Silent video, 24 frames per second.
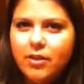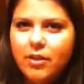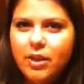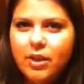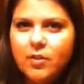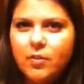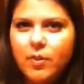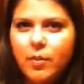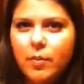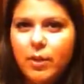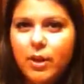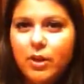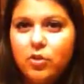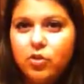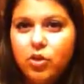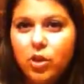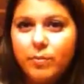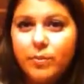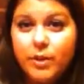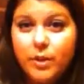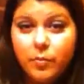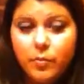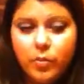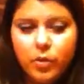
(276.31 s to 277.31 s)
That's why when I
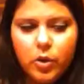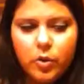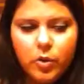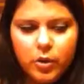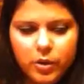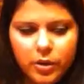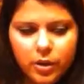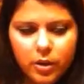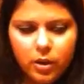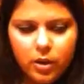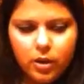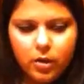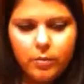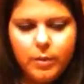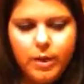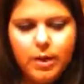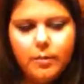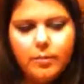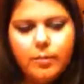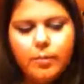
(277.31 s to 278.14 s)
dropped it, it broke a little bit,